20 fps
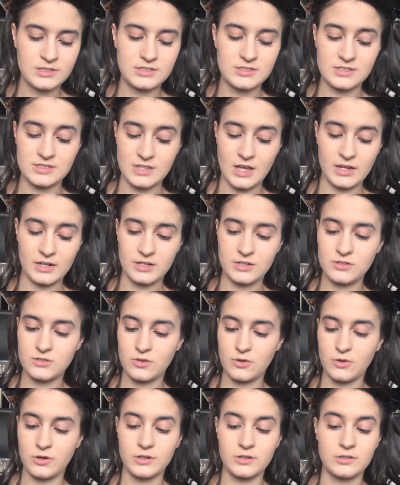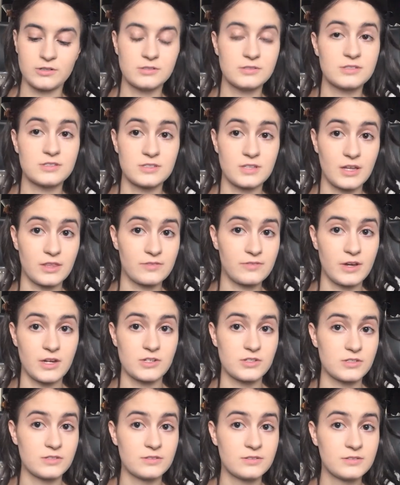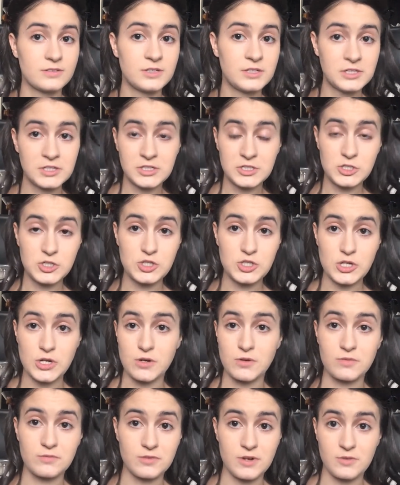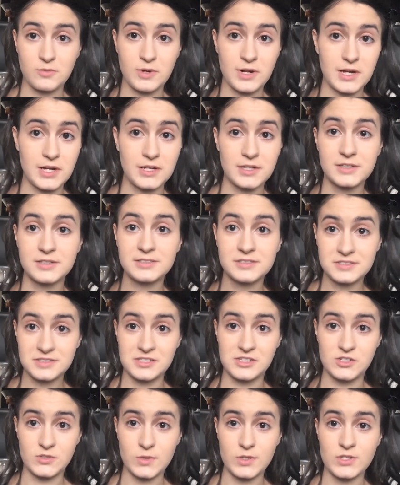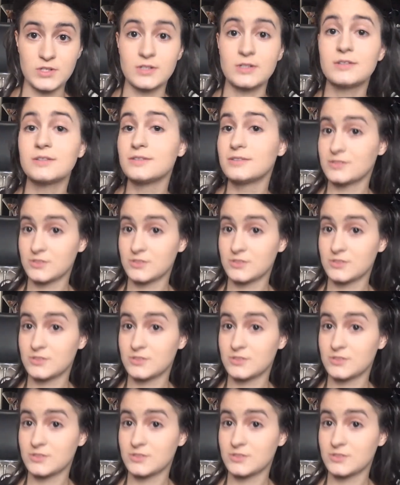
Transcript: It's not an editorial. It's not the fashion show runway situation.